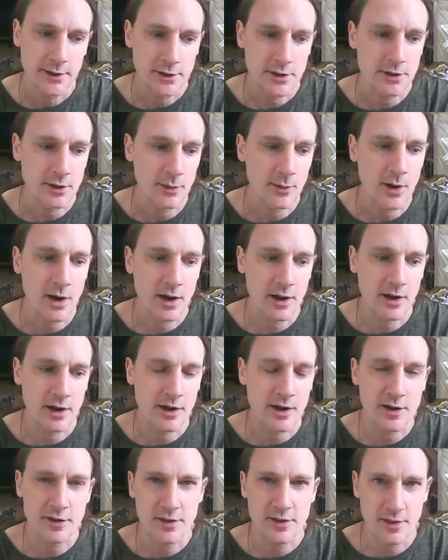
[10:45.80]
You know,
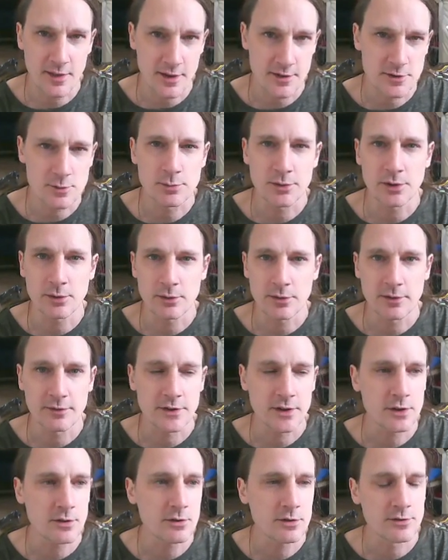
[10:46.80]
and I think that's the beauty of
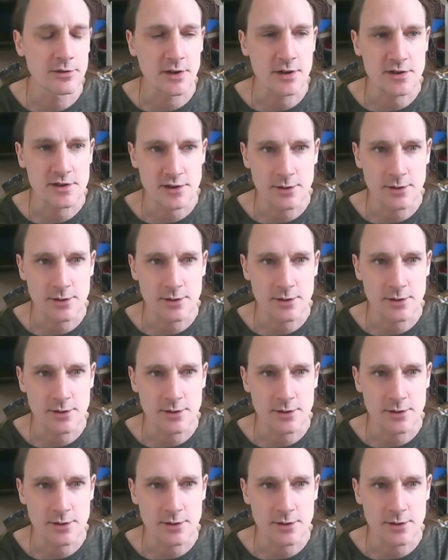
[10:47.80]
the universe.